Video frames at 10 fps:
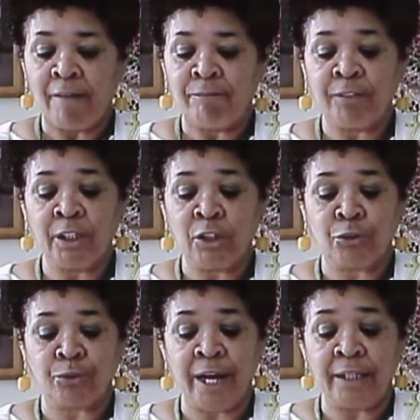Feeling
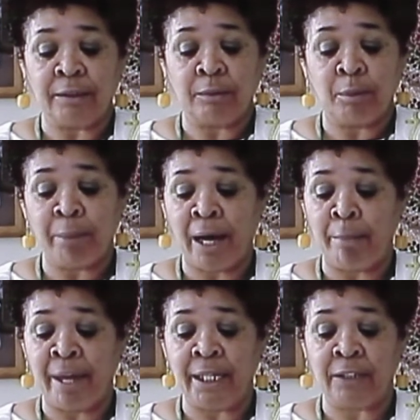threatened by a
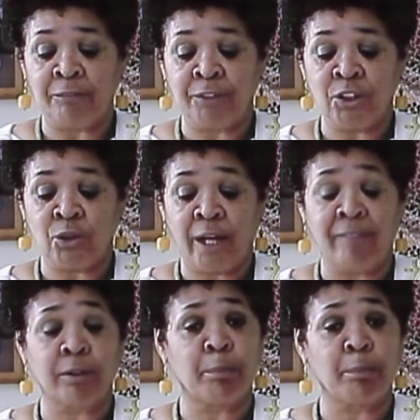banking official having